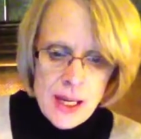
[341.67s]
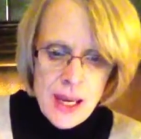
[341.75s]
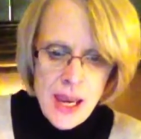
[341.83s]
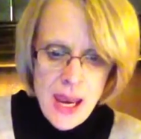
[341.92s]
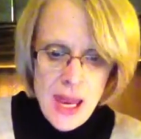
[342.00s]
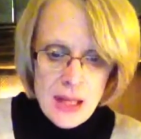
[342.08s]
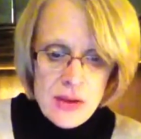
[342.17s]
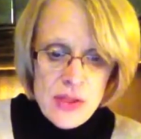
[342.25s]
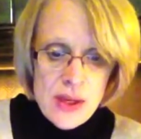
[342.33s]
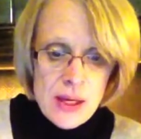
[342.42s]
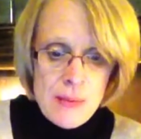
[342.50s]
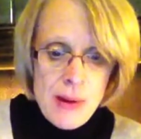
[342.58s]
and
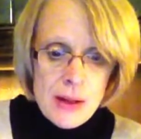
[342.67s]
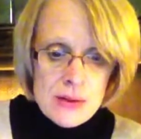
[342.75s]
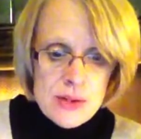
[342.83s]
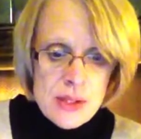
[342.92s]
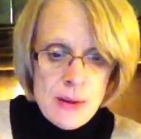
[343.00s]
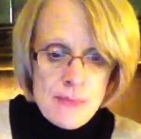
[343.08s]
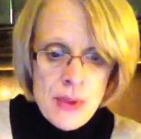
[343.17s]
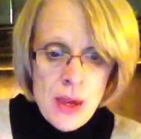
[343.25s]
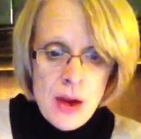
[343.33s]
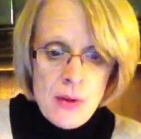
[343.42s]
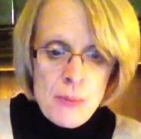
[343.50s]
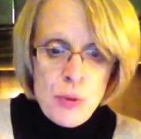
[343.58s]
think about some
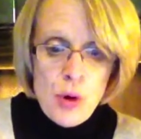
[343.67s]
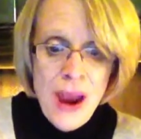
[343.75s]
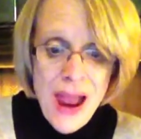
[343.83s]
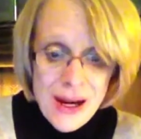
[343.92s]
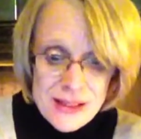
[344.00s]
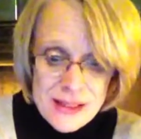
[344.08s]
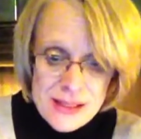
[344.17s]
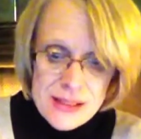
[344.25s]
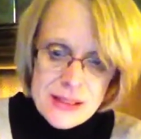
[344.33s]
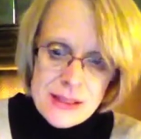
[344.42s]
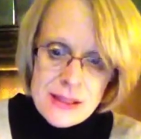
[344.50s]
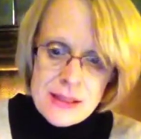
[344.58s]

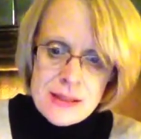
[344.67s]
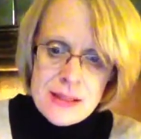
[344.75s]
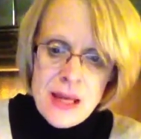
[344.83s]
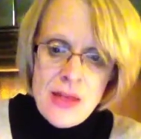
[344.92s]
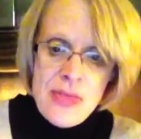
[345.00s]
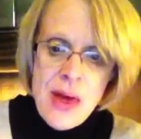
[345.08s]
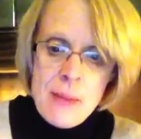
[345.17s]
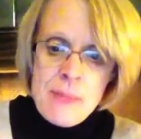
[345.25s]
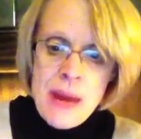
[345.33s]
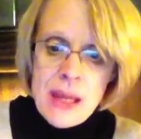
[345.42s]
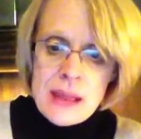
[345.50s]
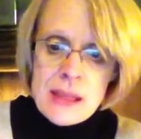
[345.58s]
practices that
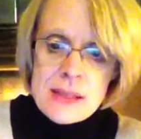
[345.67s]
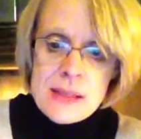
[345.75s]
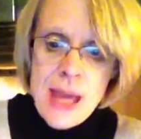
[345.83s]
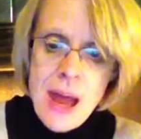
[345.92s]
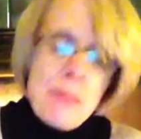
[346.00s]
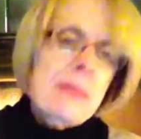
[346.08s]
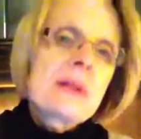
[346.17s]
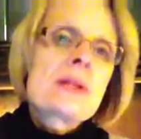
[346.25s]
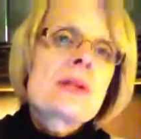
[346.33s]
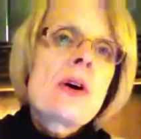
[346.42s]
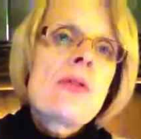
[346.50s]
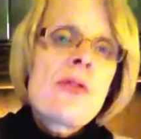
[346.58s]
make this happen.
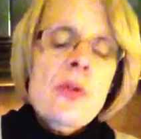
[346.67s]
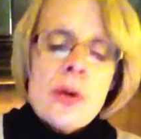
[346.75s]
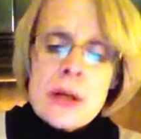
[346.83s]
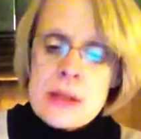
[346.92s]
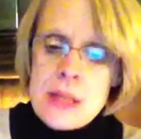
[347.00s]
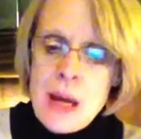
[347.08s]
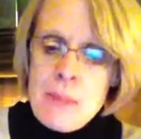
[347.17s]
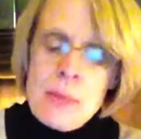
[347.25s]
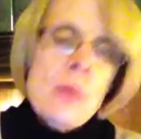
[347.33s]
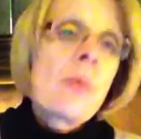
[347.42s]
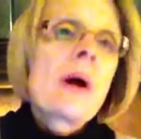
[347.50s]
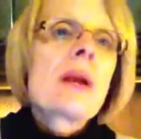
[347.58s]
So, for
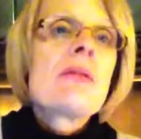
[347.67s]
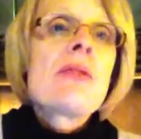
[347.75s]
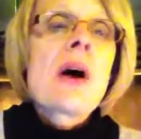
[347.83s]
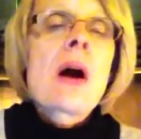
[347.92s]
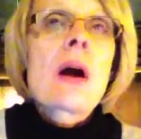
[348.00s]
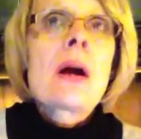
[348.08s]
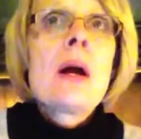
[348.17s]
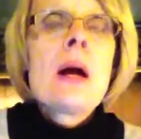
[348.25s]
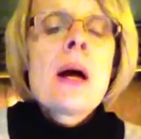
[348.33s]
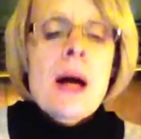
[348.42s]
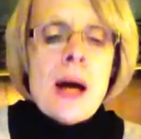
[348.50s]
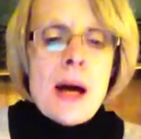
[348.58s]
example, one of our
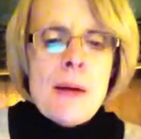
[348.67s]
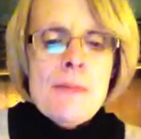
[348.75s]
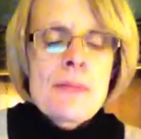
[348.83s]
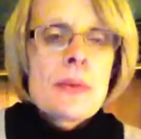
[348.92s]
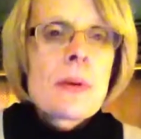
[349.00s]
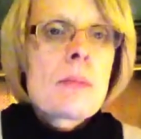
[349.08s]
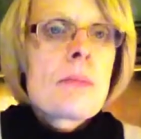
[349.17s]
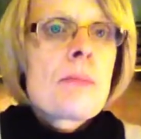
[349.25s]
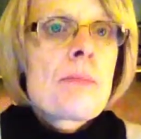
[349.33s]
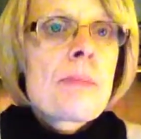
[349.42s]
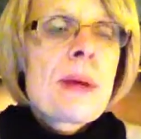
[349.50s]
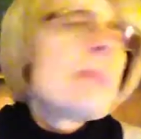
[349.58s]

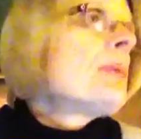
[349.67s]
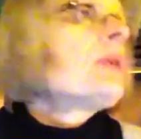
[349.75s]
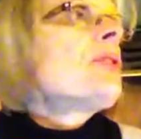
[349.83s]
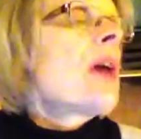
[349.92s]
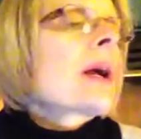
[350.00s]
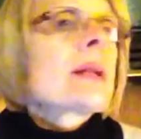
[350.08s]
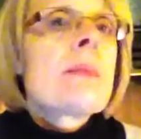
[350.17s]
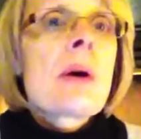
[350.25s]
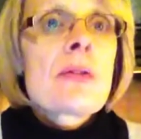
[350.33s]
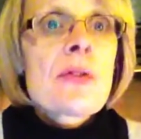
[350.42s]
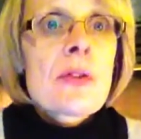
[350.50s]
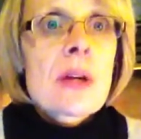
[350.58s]
people talked
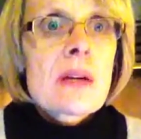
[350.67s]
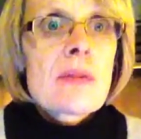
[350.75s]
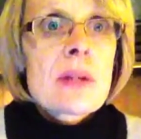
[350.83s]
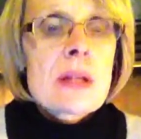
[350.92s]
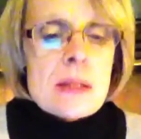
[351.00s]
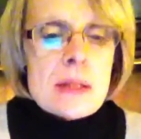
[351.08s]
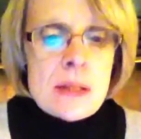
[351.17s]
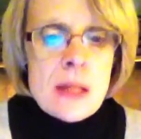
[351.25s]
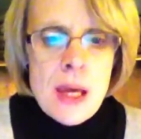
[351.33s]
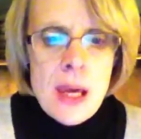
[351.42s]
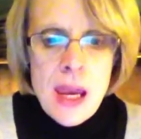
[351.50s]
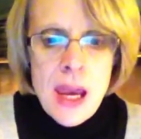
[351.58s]
about forgiveness.
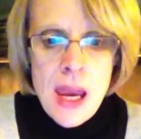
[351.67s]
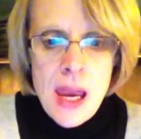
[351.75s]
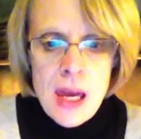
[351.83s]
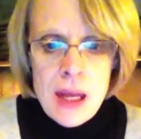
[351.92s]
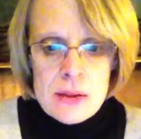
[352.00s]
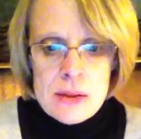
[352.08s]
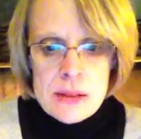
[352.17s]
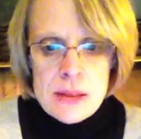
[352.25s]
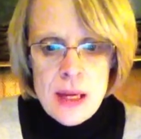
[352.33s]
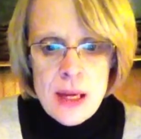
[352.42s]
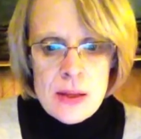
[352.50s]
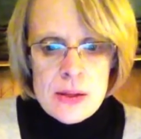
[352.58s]
And
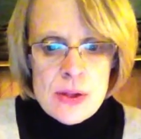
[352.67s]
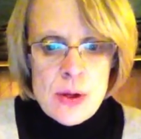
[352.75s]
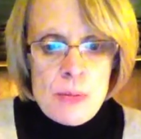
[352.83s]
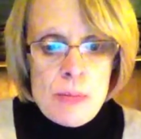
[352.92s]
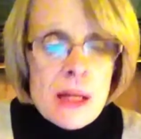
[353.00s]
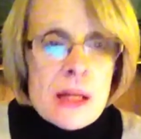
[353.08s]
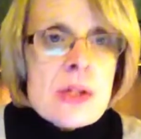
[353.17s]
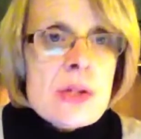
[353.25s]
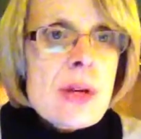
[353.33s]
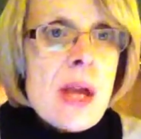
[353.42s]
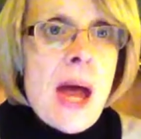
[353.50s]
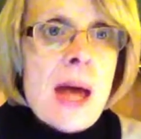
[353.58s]
so
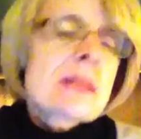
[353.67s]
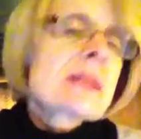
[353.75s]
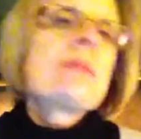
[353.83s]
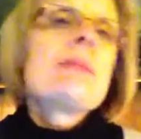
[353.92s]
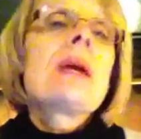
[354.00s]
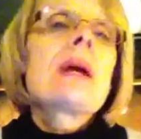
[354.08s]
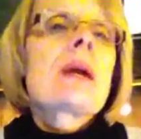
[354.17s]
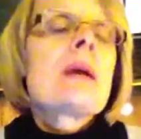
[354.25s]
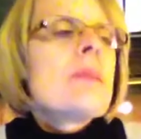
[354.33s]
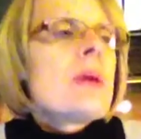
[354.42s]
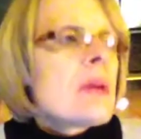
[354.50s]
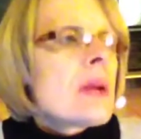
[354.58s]
ministry has to be a
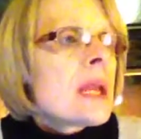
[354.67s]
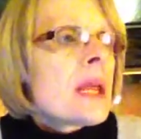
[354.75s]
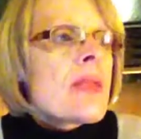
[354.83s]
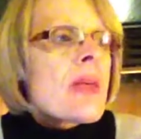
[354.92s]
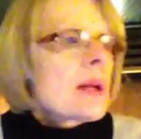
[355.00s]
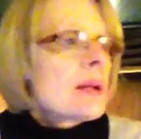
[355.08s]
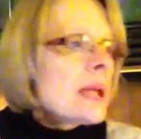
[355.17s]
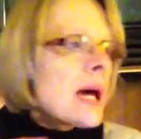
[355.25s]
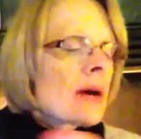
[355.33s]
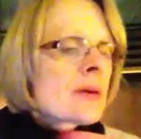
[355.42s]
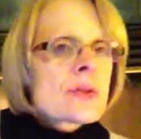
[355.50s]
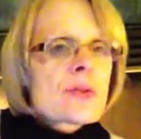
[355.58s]
community that
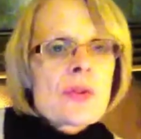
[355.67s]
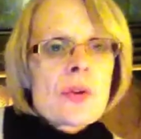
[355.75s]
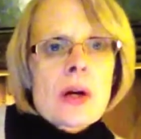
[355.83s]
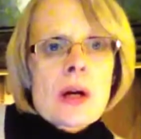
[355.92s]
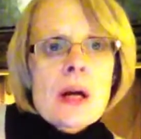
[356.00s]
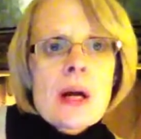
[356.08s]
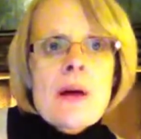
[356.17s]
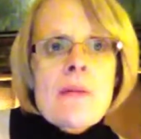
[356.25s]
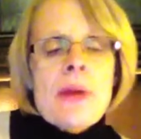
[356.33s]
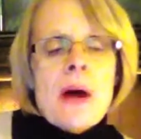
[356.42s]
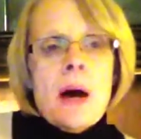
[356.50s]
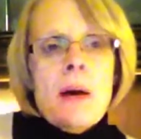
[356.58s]
allows for
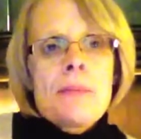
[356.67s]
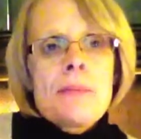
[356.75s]
not